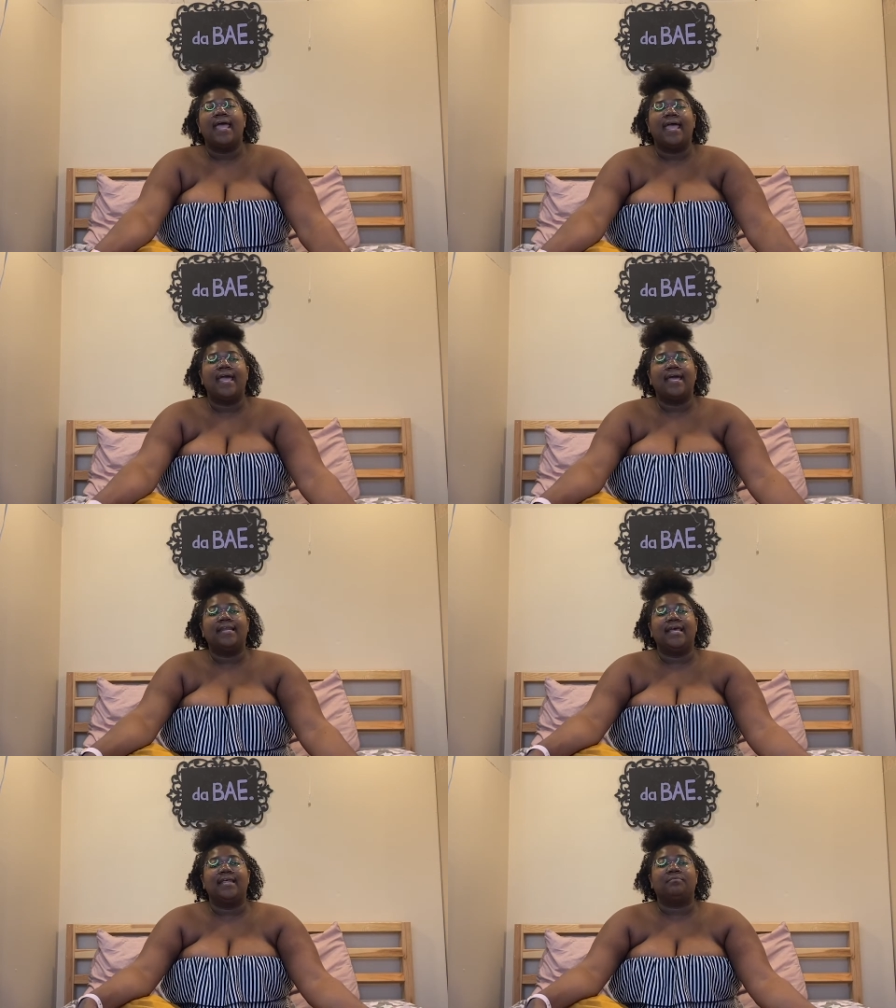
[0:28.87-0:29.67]

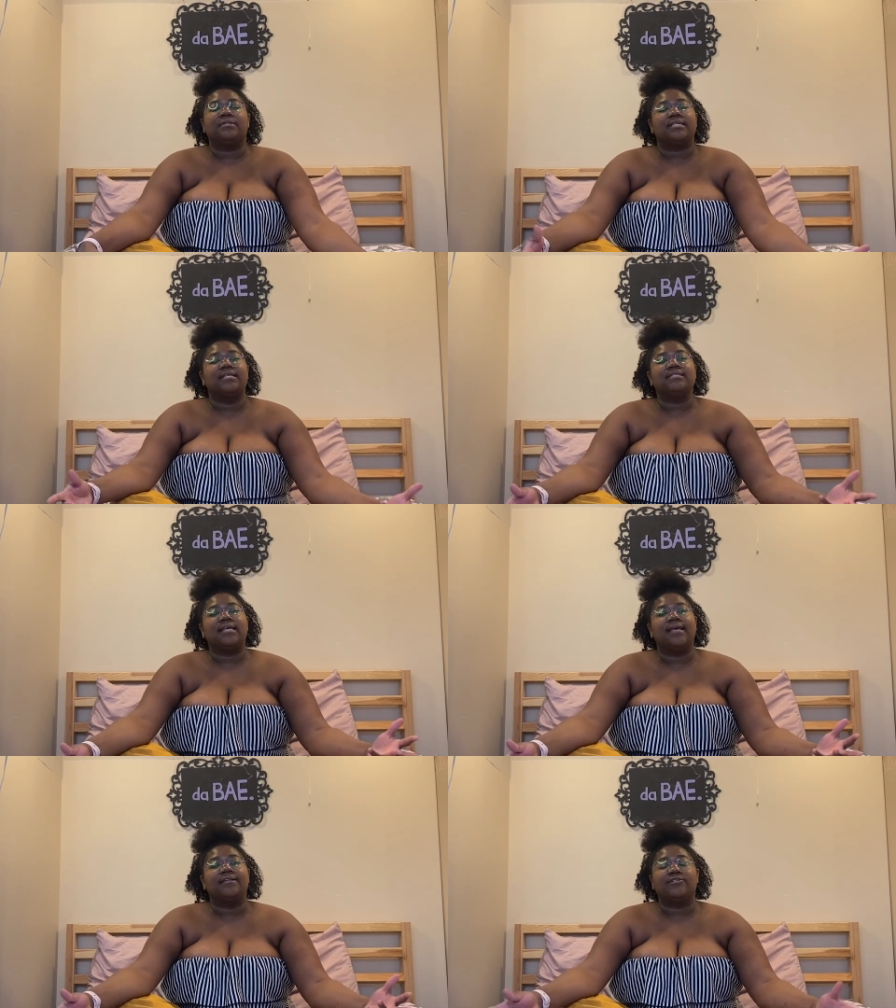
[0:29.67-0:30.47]
And it presents
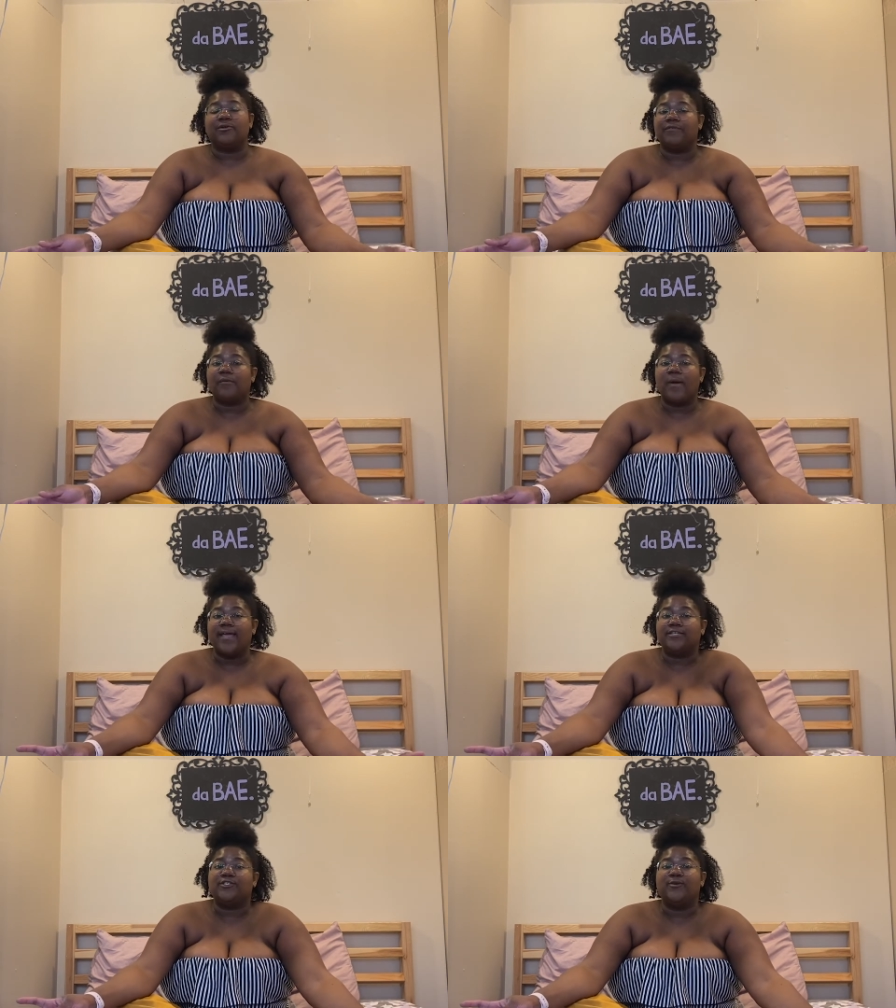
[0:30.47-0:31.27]
in two different ways.